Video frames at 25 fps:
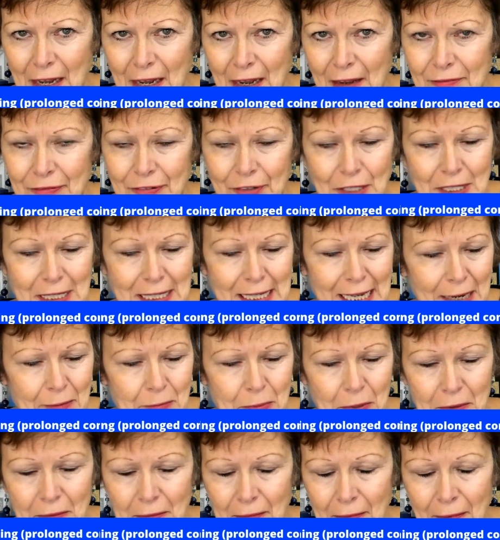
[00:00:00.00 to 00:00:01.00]
for
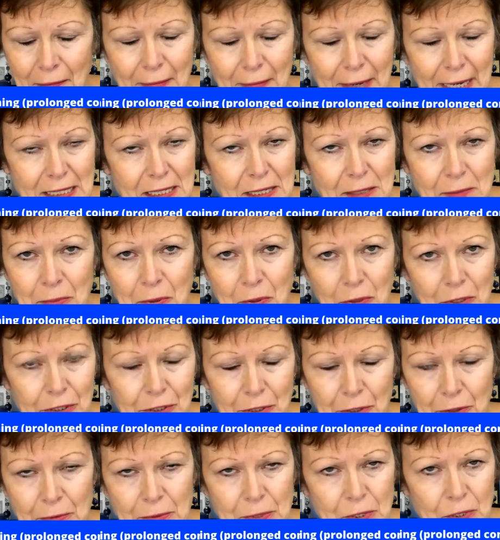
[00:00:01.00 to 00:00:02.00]
example, my support
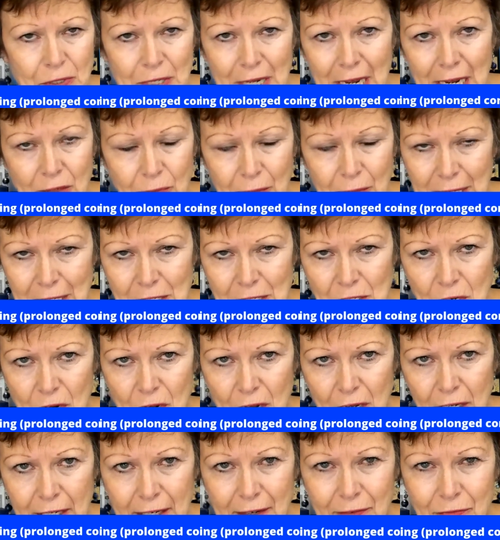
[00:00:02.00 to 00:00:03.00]
groups are 10 weeks
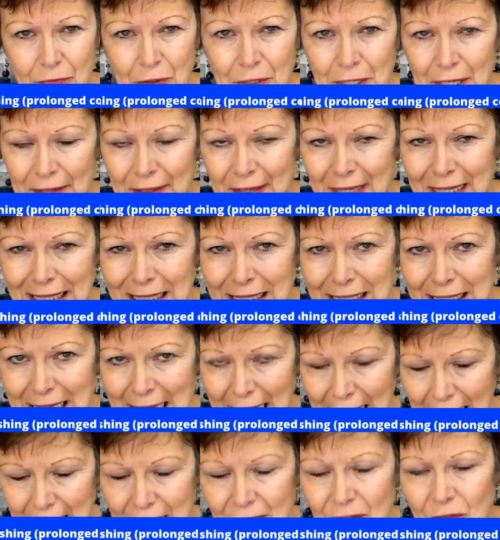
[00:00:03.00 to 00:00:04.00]
long. If we're in the
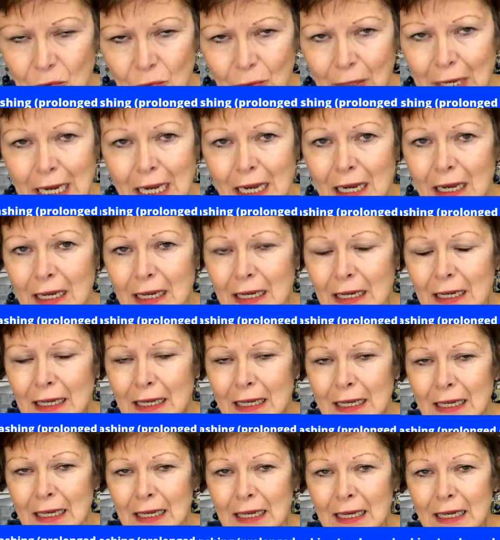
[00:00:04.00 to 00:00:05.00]
10th week
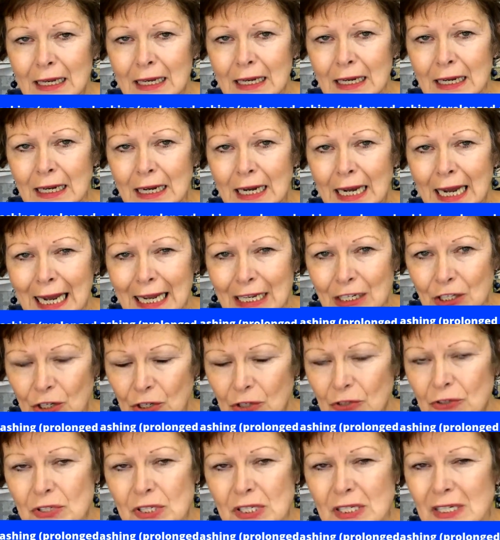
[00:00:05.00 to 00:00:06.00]
and
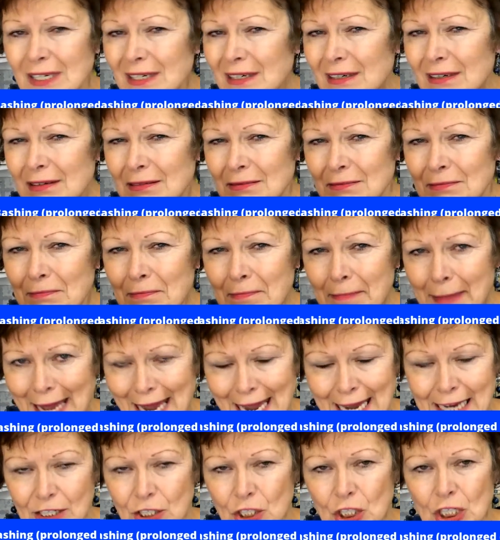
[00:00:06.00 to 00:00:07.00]
you're still
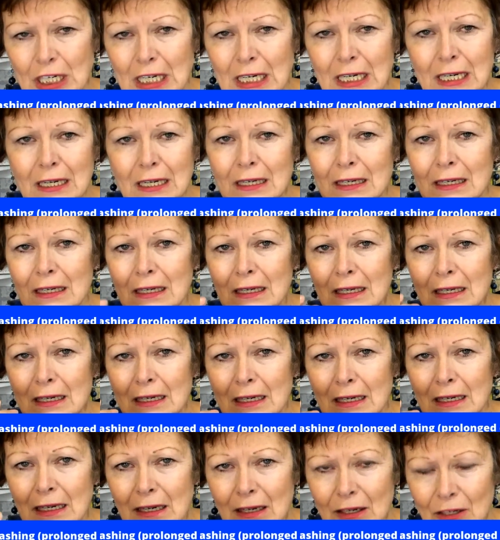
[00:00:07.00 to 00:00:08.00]
bashing
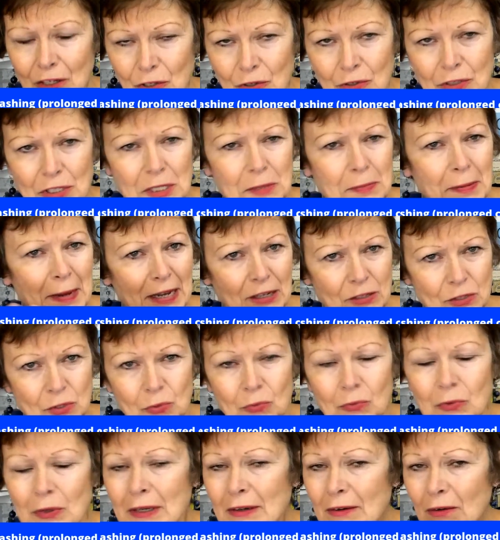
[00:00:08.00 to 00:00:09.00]
your spouse,
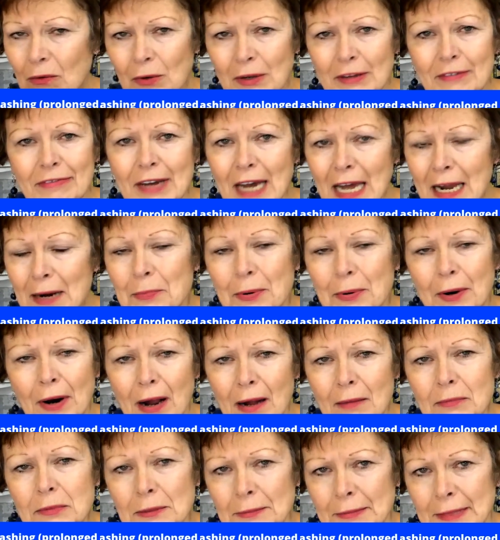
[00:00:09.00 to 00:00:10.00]
we, we've got a
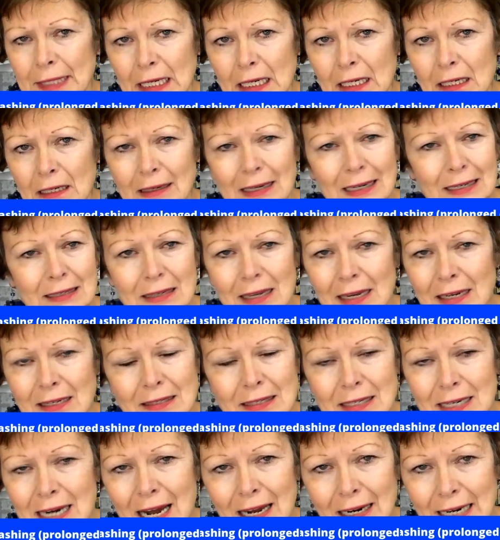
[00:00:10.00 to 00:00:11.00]
problem here. It's,
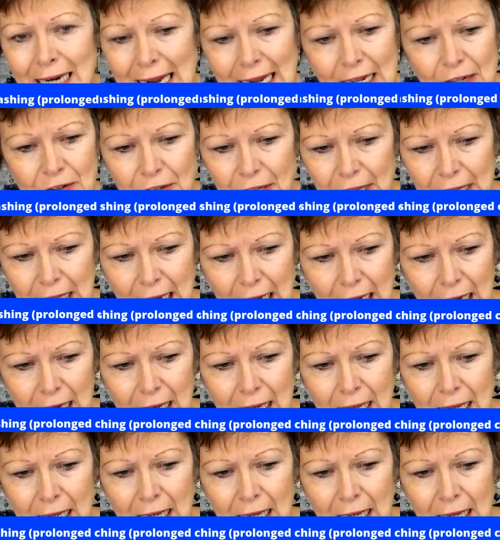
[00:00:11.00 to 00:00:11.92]
it's not healthy.